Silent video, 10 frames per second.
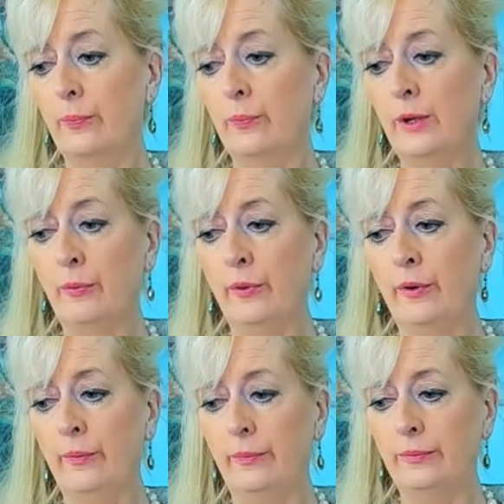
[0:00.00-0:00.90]
We
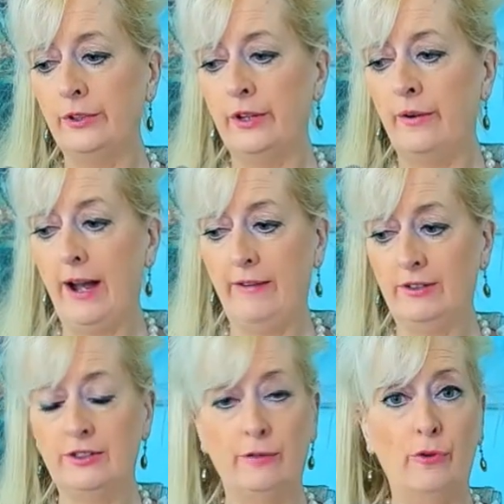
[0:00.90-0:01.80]
will, you know, have
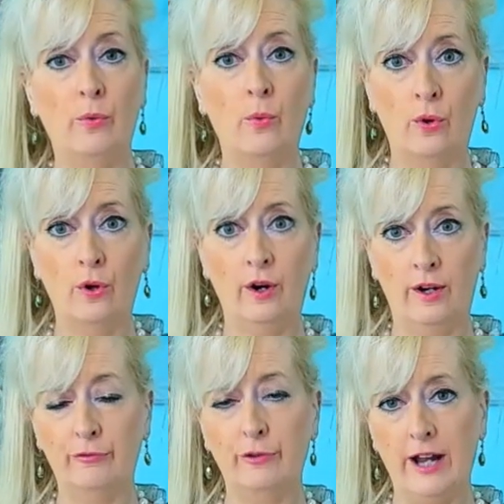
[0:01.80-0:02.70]
a civil war
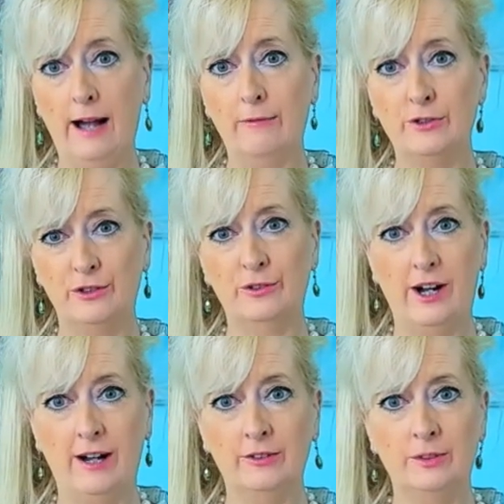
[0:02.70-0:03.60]
if we have to,
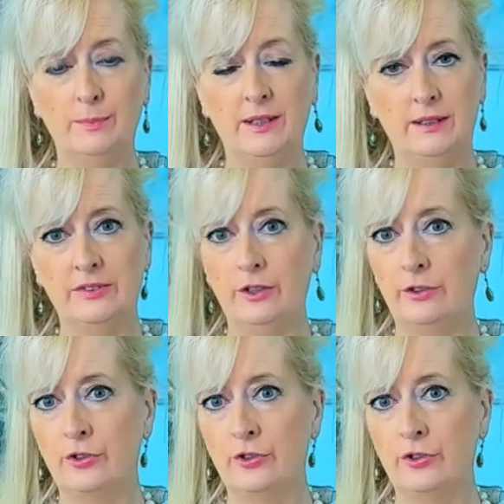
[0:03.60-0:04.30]
Klaus, because there's